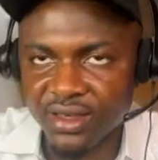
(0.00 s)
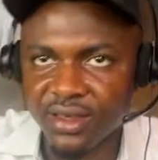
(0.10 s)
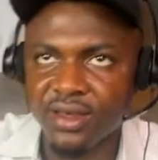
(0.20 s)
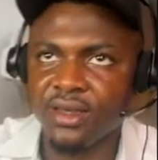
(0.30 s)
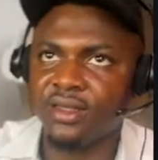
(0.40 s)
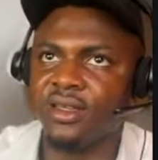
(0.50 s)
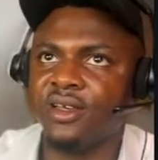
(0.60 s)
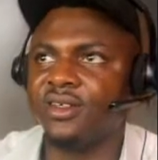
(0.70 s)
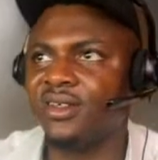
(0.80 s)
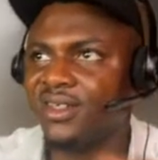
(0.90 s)
Then
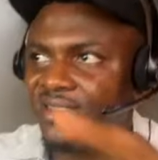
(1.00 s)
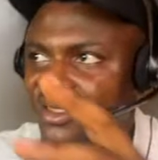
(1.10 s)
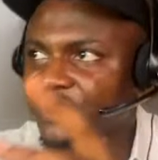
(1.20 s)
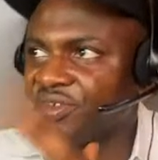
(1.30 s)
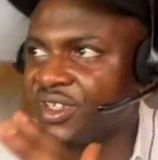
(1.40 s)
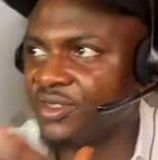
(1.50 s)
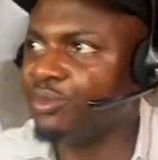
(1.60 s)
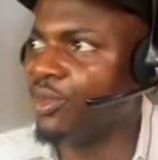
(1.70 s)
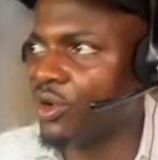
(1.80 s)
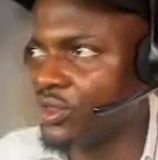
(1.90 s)
create different
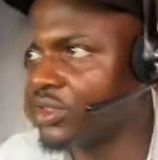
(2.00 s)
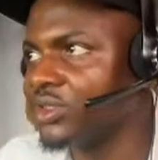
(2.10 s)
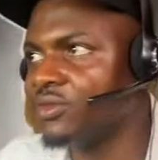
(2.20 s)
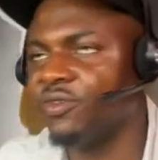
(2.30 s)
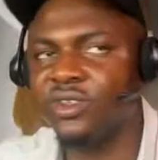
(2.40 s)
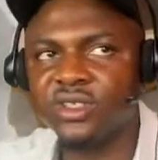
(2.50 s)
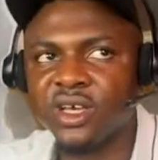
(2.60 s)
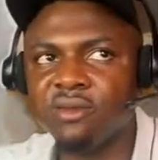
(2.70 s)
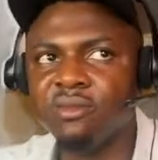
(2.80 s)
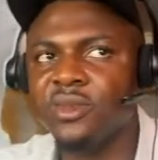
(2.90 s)
bots for them.
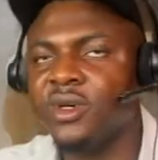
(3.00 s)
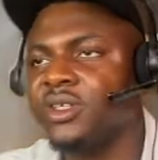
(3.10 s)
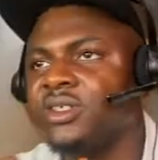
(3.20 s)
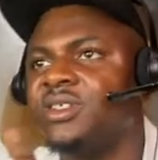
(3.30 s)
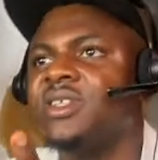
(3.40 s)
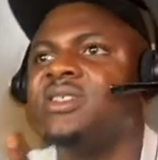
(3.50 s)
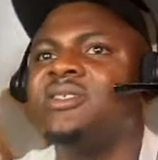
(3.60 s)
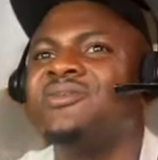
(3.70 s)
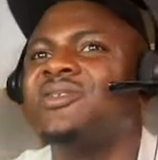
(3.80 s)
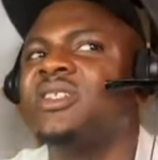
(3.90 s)
Create
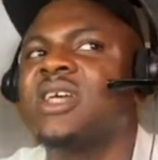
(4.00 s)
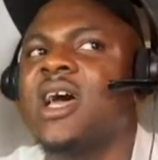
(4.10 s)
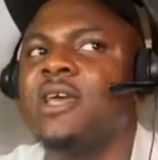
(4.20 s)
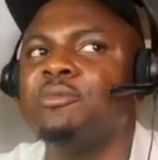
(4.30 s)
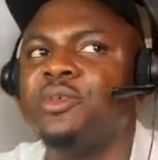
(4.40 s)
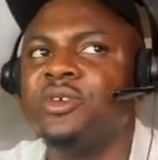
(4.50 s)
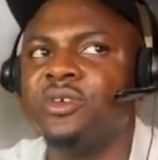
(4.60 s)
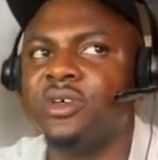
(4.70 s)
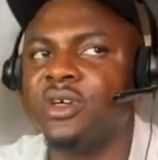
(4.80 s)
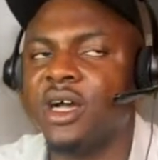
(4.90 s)
different IP
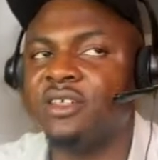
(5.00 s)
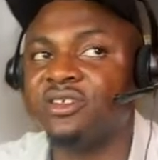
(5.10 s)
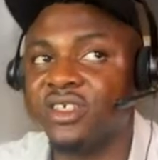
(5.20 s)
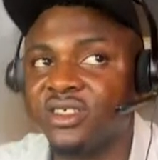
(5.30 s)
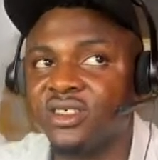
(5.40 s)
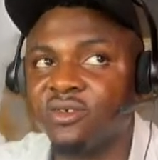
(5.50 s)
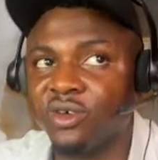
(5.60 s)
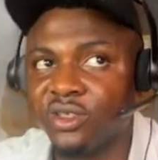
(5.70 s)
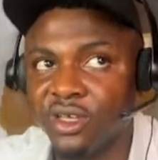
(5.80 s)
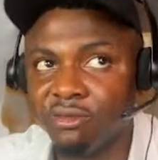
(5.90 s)
addresses for them.
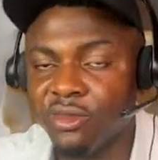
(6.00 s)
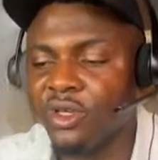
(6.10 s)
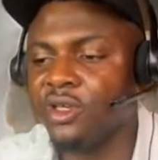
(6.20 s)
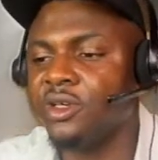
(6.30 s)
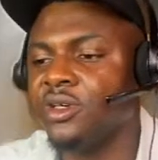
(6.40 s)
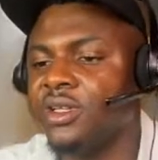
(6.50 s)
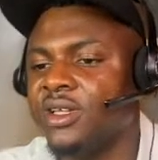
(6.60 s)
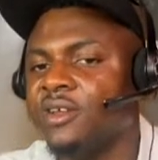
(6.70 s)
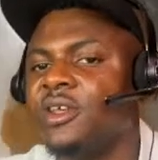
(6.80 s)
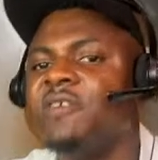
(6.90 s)
Then
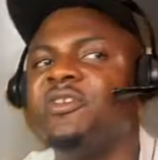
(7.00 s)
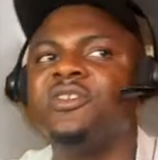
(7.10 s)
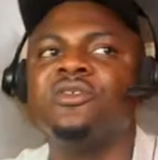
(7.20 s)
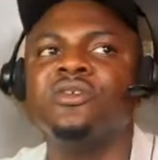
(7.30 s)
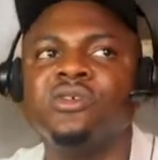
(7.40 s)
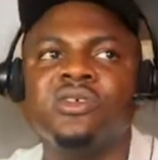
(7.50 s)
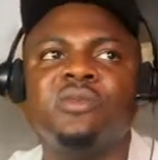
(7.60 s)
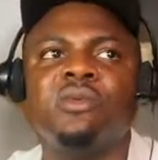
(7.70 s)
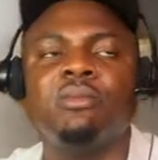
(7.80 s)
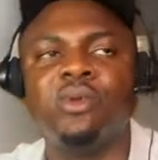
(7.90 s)
every single day we'll keep on
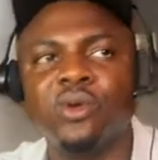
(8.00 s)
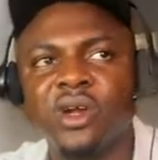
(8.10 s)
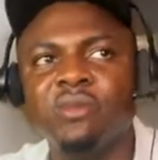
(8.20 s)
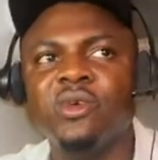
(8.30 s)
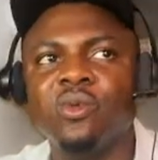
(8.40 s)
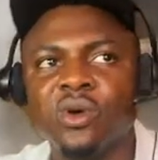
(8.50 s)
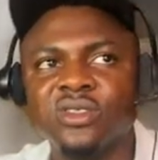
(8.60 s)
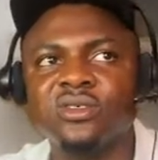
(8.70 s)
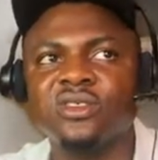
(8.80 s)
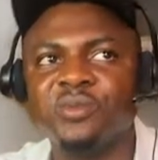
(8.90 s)
programming what those
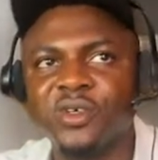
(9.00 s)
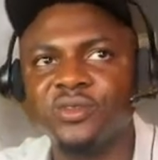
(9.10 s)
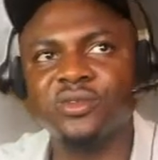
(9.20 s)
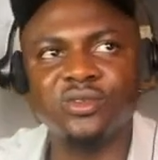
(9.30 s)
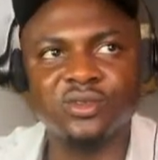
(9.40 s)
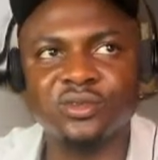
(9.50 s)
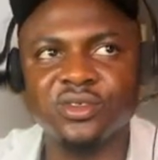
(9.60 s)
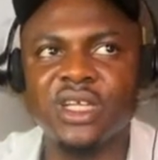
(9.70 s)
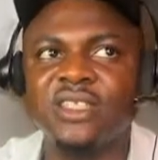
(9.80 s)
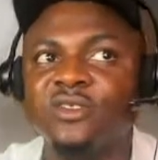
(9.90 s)
bots will do. So that
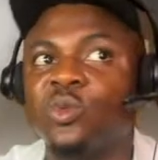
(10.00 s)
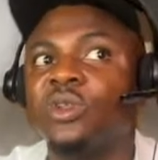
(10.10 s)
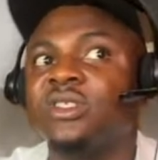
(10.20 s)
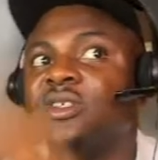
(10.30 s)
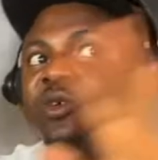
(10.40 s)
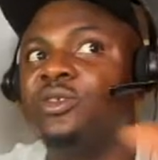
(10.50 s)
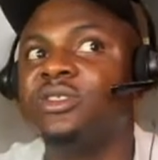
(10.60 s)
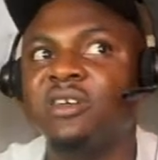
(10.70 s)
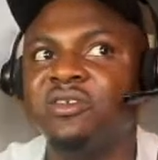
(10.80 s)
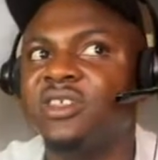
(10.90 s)
is what the whole traffic
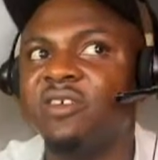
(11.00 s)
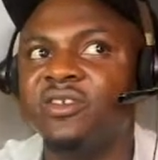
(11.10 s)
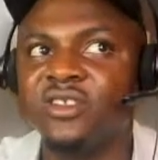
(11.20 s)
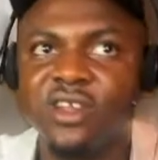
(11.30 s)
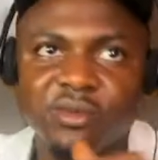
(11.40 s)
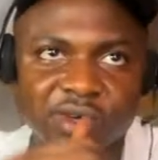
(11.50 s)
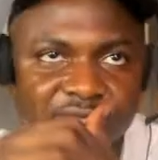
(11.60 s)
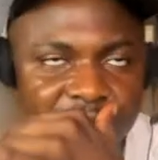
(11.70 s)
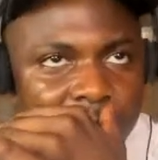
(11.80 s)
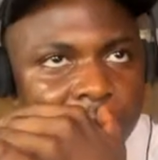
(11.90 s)
driving is all about.
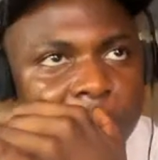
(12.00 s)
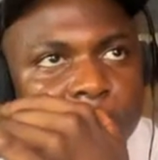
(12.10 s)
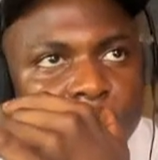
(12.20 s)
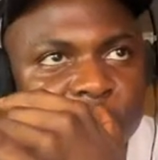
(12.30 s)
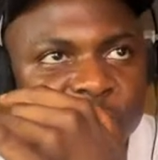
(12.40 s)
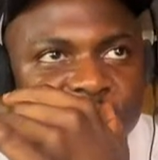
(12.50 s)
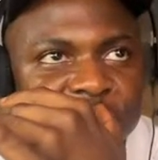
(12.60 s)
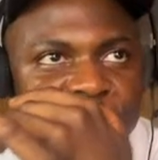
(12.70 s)
For me myself, I've not had the